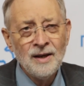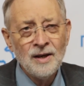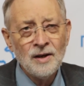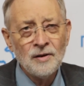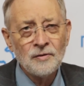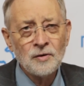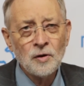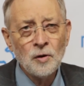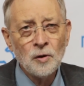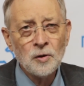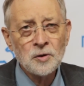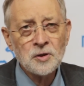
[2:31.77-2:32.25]

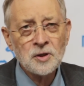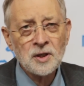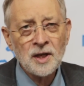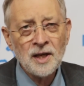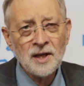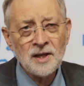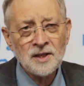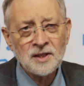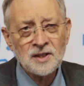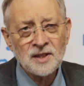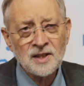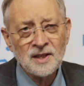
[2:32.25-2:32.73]
Of course,
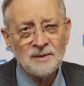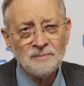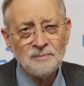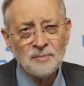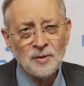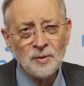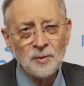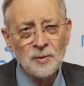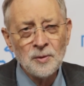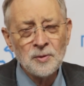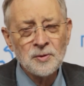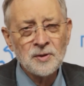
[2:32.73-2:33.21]
calcium
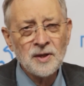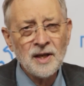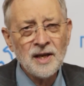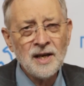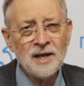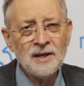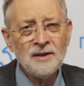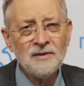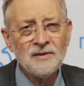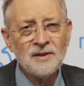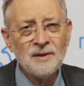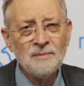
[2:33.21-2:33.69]
pours
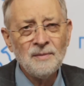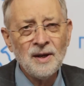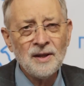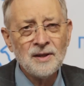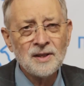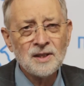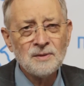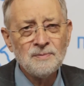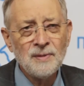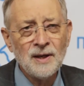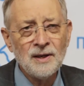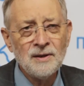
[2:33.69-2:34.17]
out of the
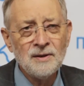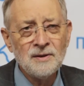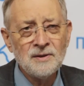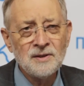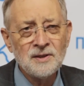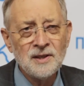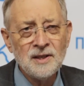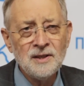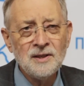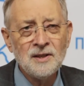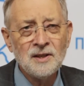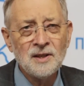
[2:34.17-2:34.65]
mother's
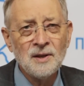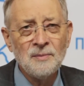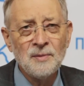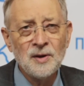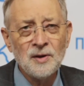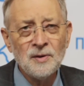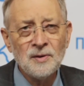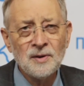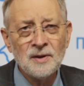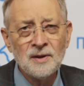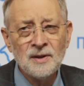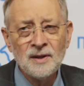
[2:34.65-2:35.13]
bones into the
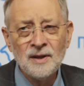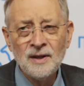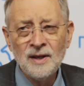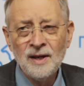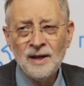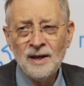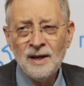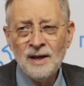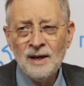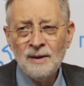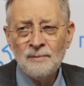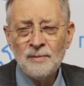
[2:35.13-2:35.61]
milk,
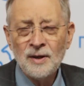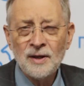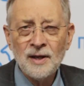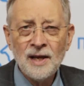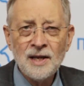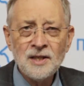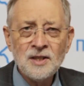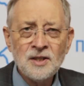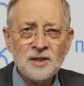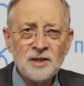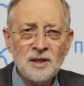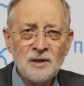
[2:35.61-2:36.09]
but
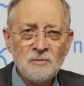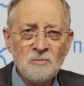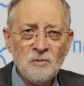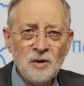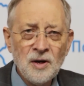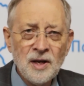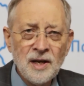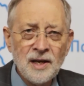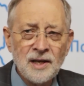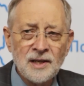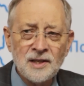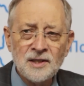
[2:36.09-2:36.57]
as she
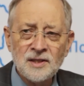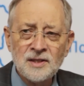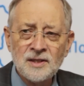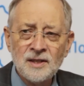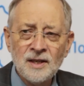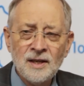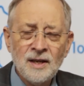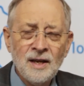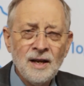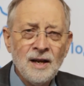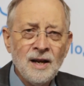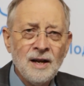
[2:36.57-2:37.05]
weans,
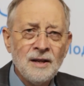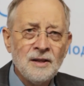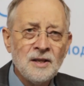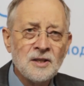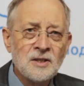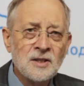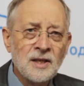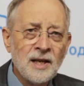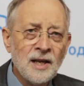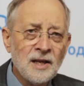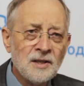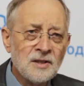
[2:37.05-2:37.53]

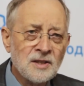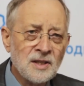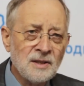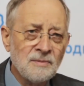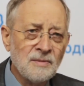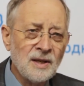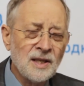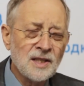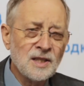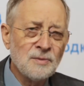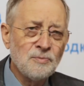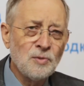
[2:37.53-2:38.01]
this
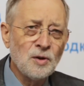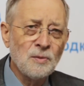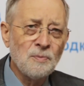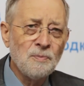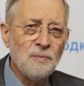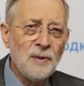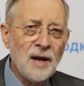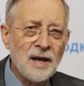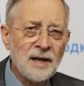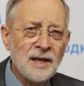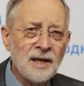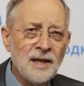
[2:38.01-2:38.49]
calcium gets
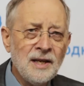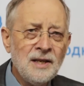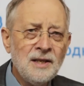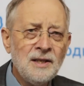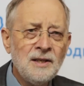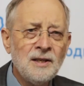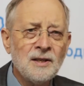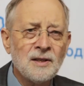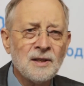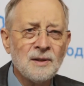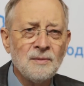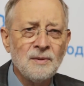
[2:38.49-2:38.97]
put back
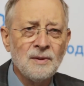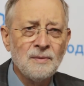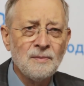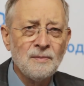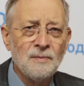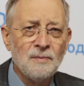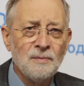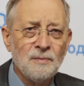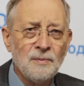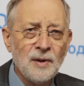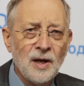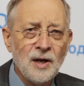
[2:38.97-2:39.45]
into the
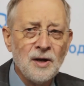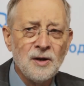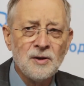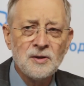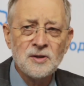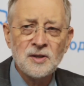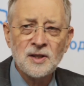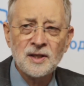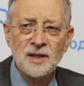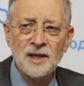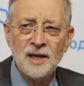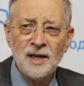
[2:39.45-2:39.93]

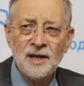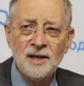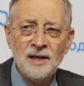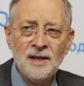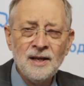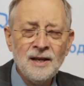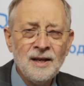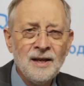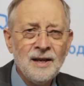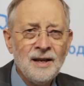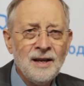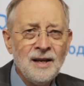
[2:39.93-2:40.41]
bones again,
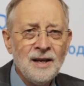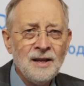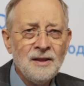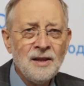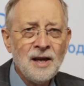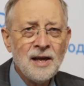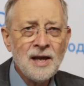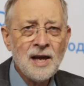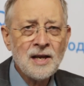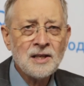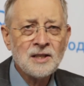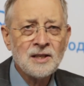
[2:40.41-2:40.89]
and
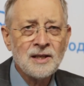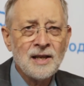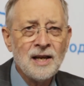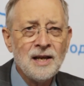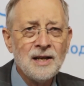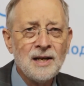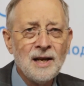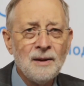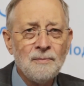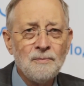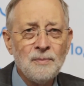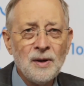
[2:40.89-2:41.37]
they actually
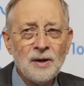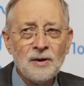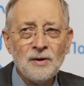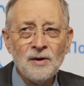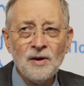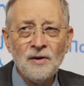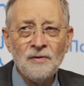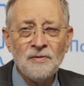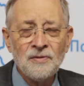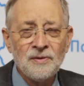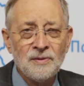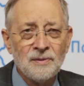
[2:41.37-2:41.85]
end up better
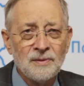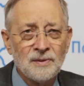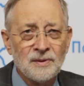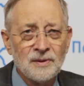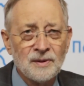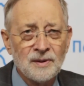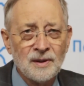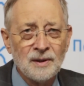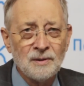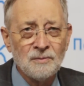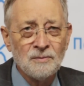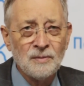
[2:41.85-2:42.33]
off
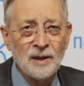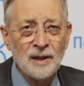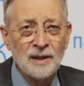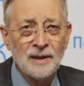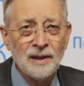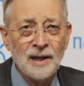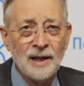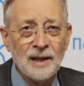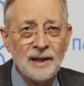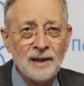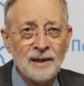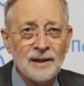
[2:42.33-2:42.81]
than when
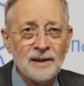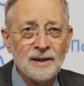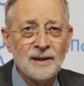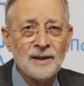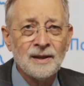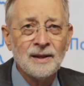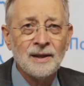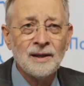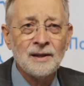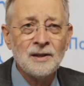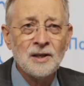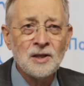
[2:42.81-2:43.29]
they
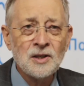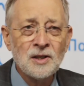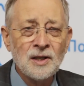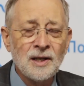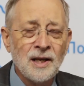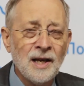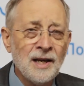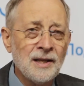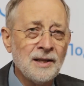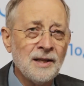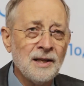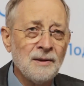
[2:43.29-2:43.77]

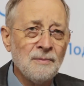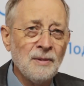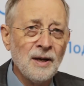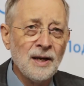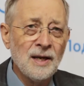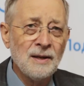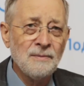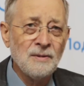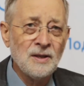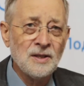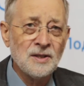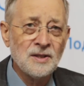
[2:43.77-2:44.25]
initially had their
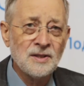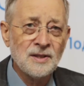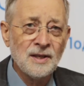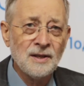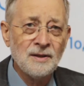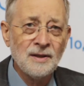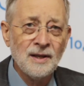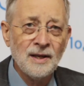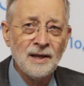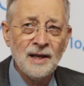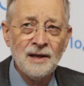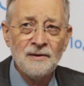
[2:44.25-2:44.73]
babies, so
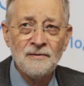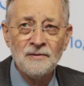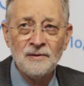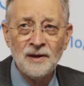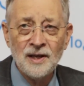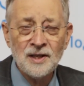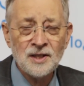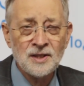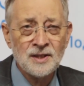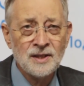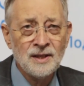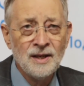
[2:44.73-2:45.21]
they have
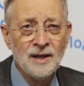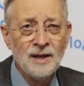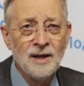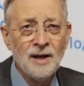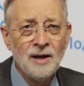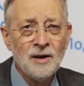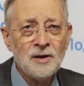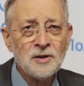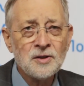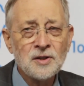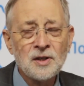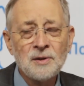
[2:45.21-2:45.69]
less
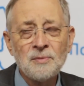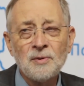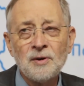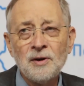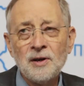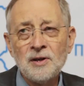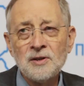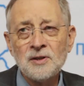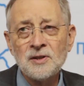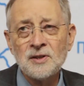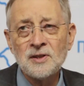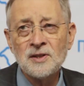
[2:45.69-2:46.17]

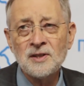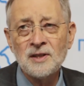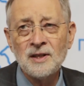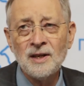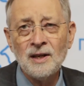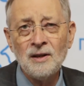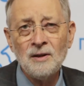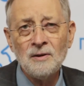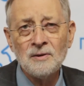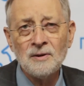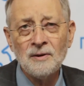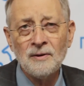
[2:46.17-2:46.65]
osteoporosis in
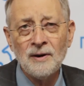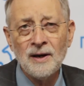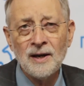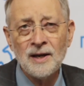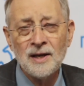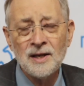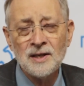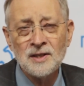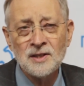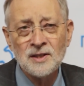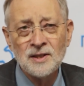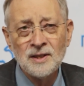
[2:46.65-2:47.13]
older
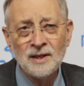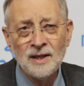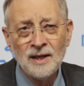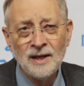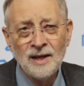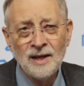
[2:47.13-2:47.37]
age.